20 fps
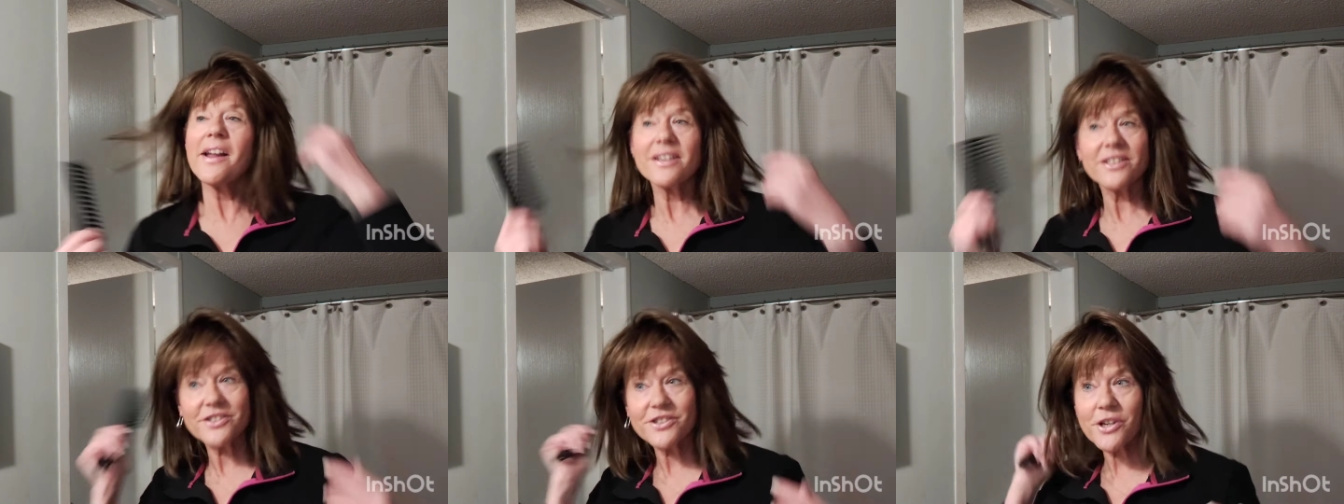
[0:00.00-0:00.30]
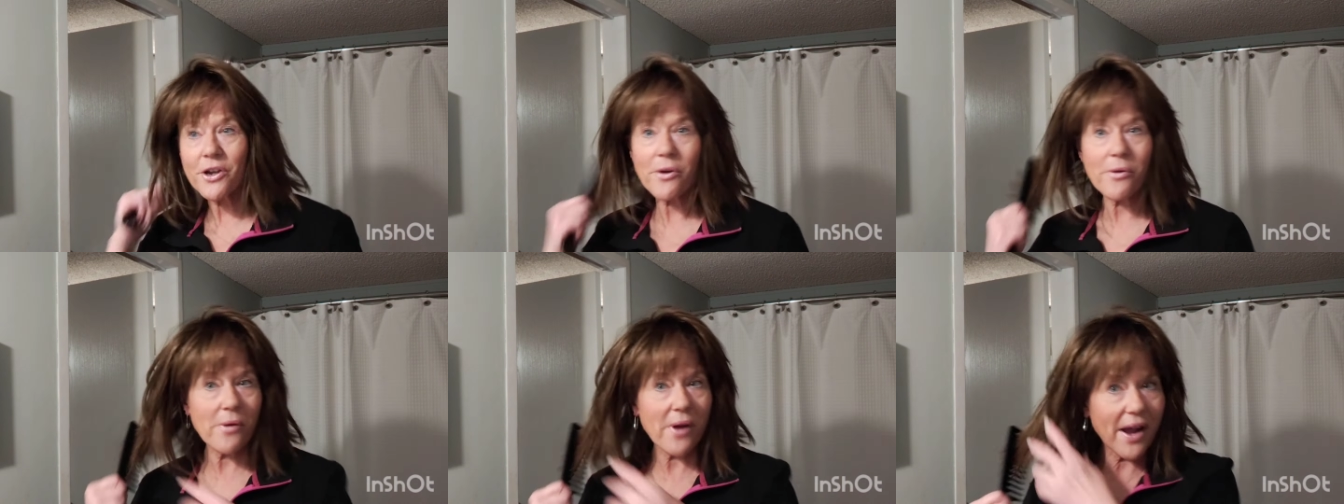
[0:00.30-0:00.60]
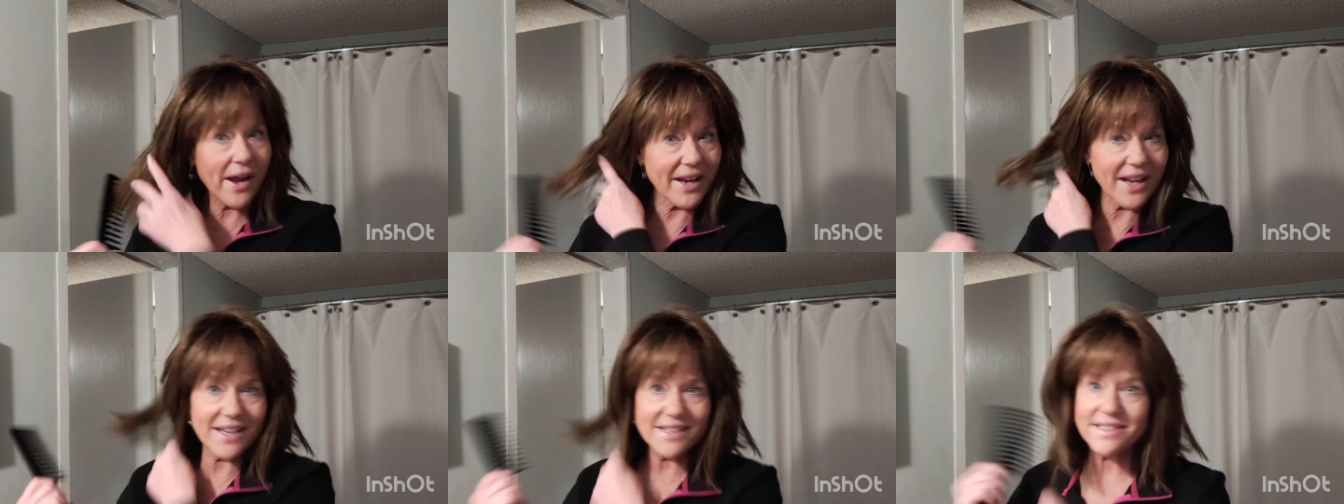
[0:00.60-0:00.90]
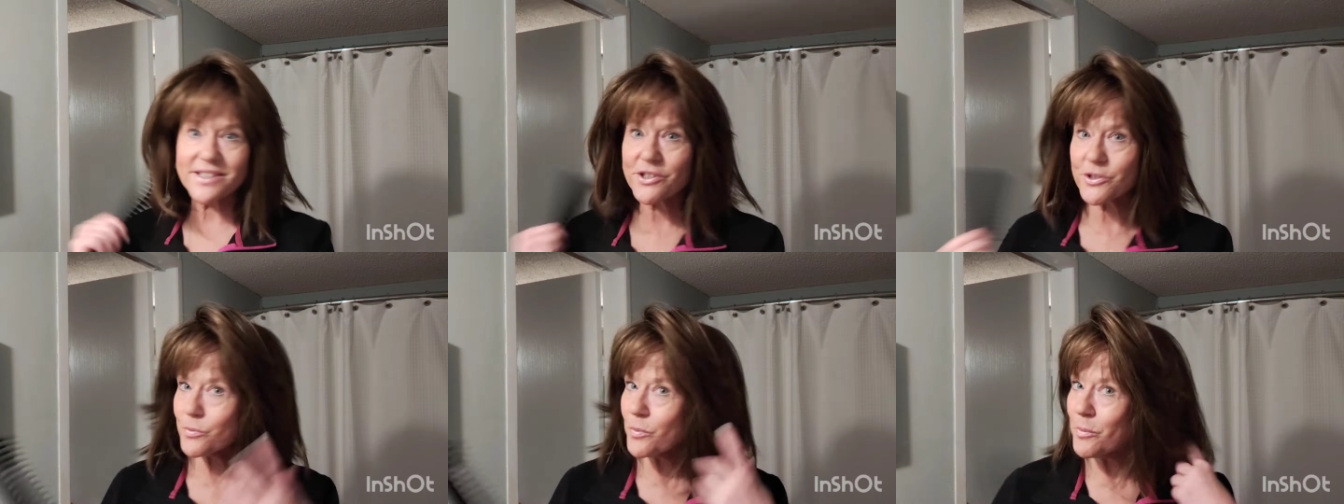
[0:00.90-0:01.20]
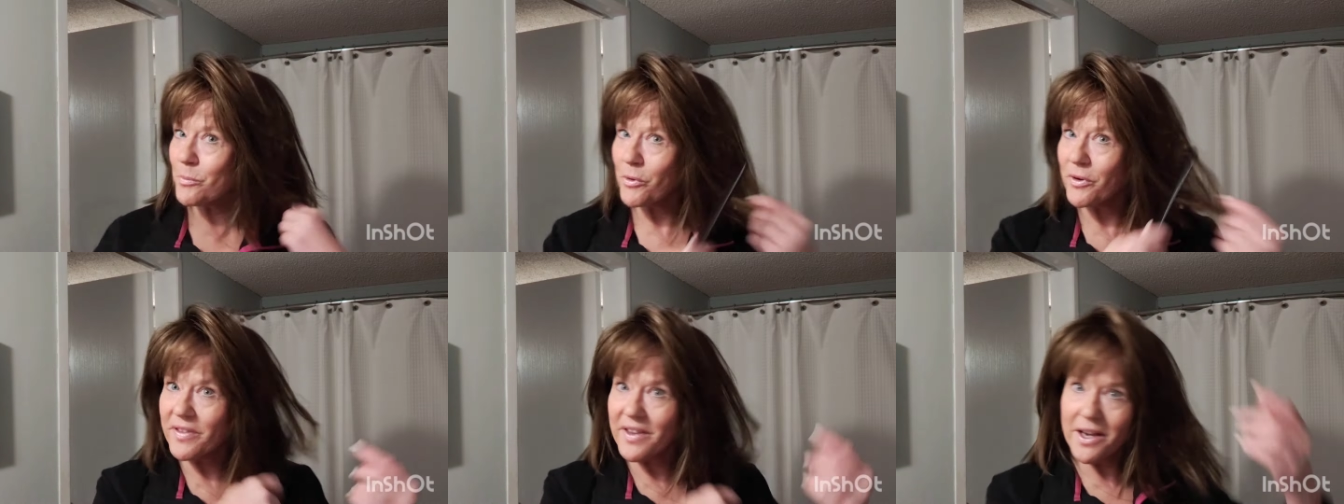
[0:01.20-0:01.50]
So I guess there's
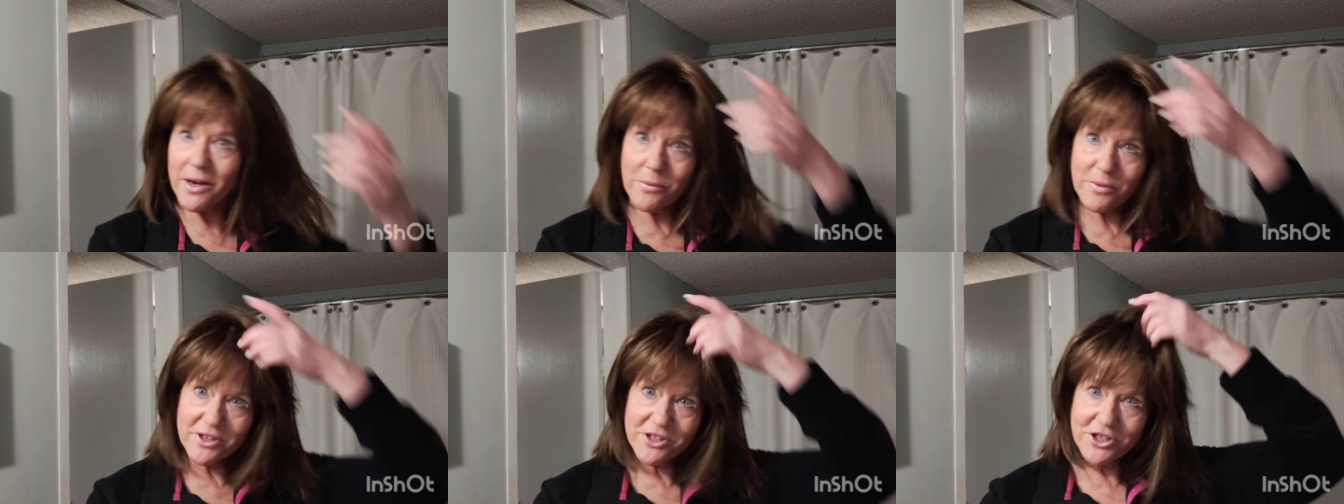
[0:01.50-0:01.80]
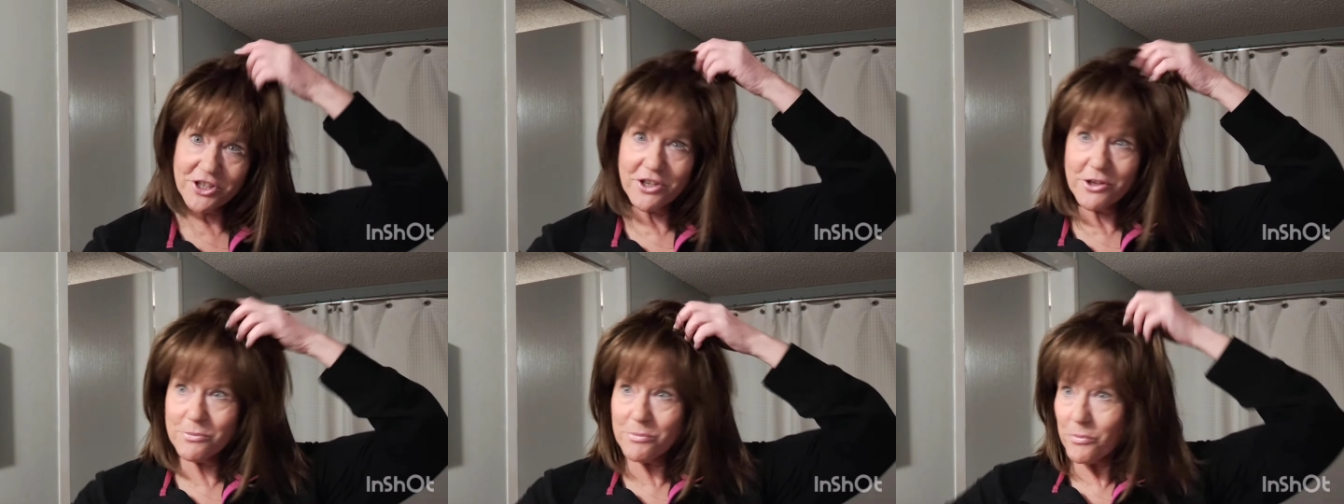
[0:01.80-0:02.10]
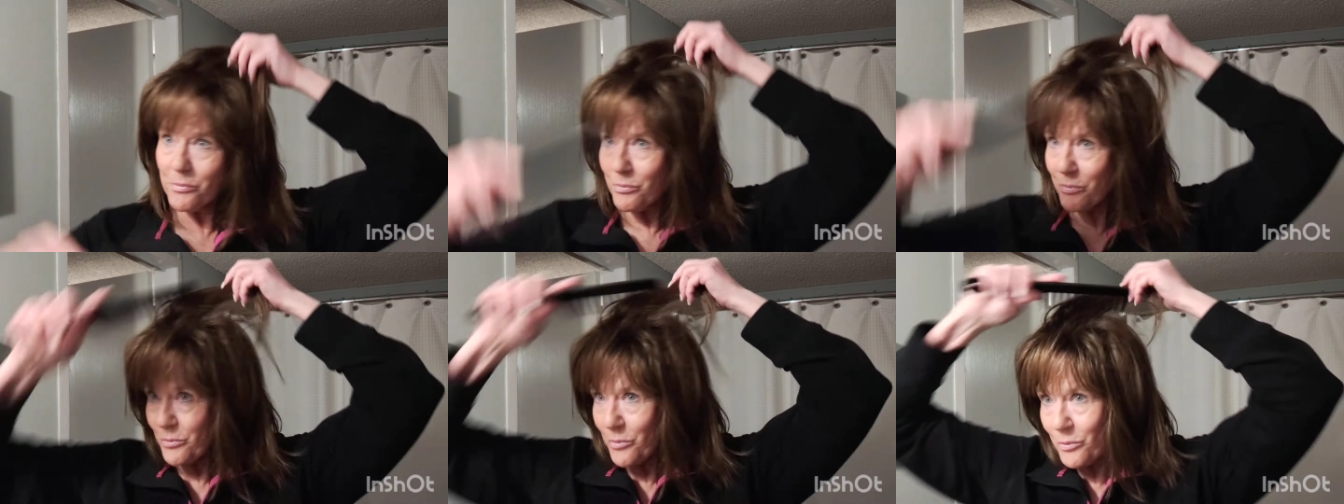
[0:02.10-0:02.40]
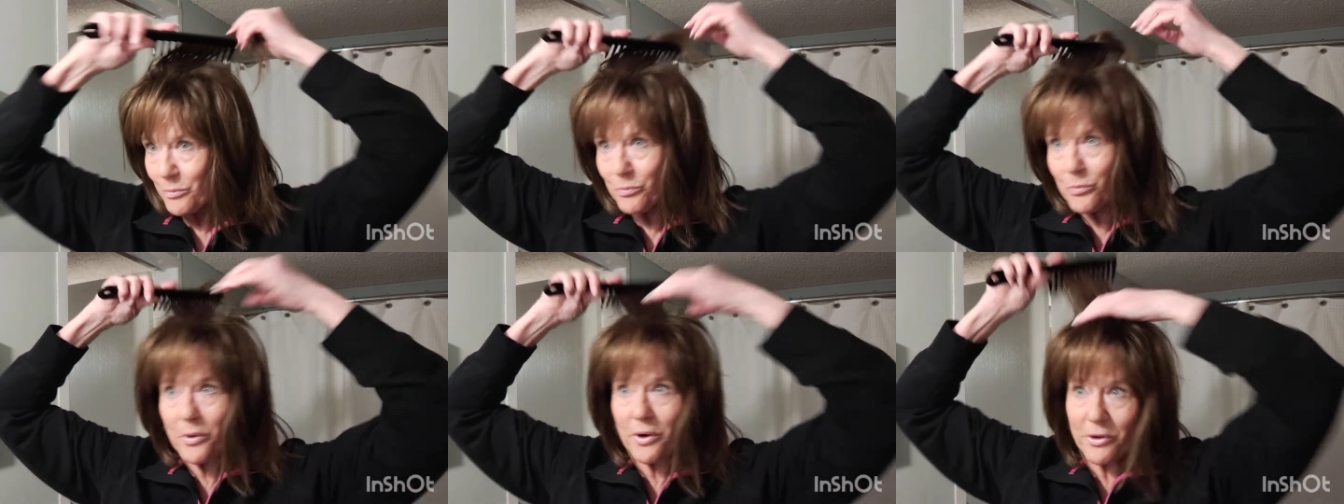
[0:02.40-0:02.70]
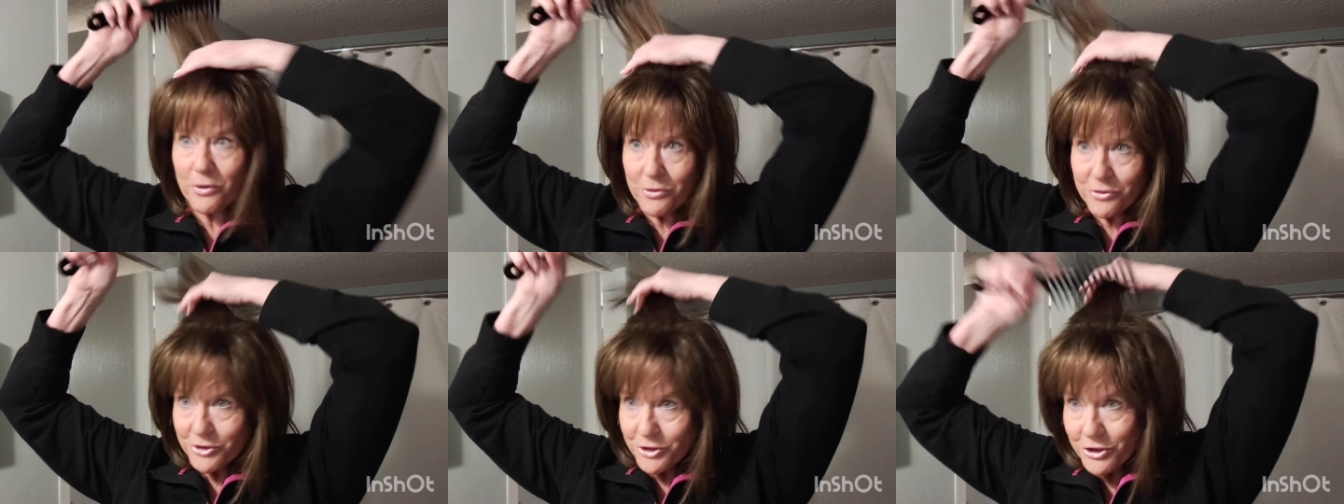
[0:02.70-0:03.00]
one more thing I want to show you,
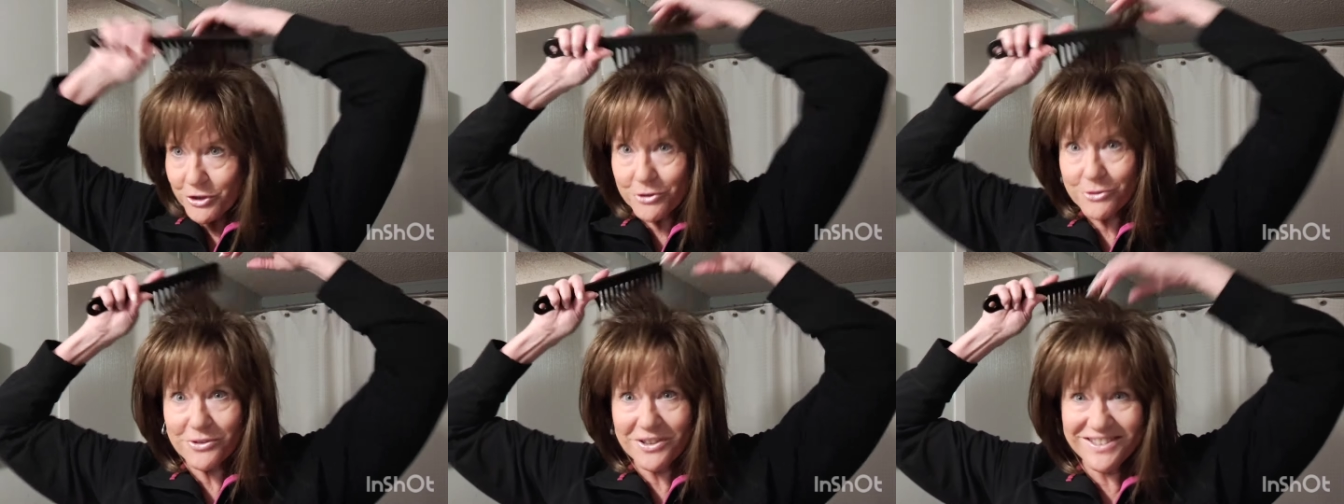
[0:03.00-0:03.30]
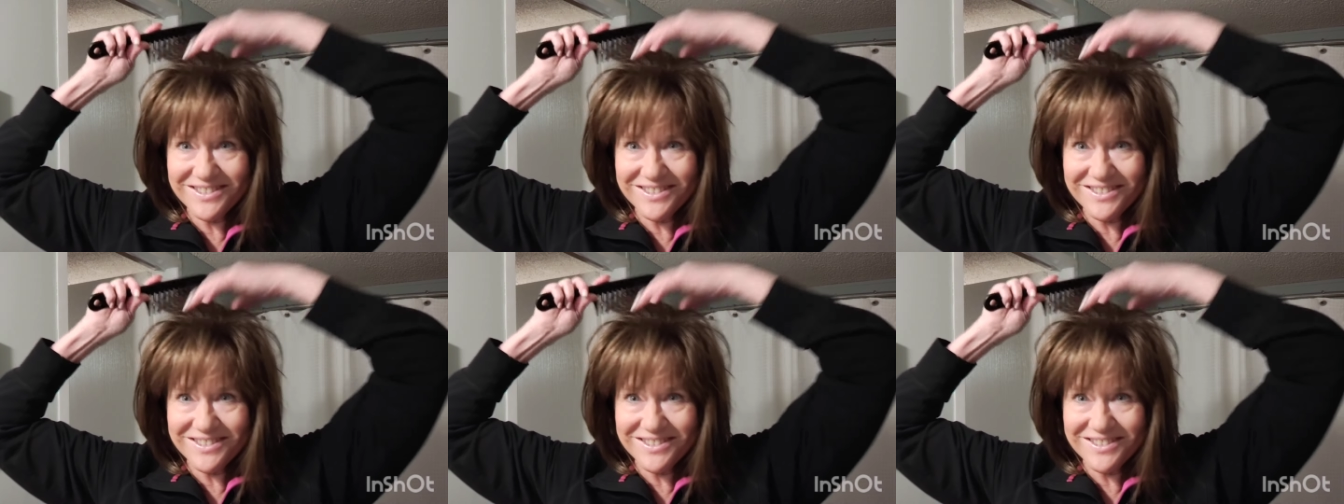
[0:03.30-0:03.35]
one or two.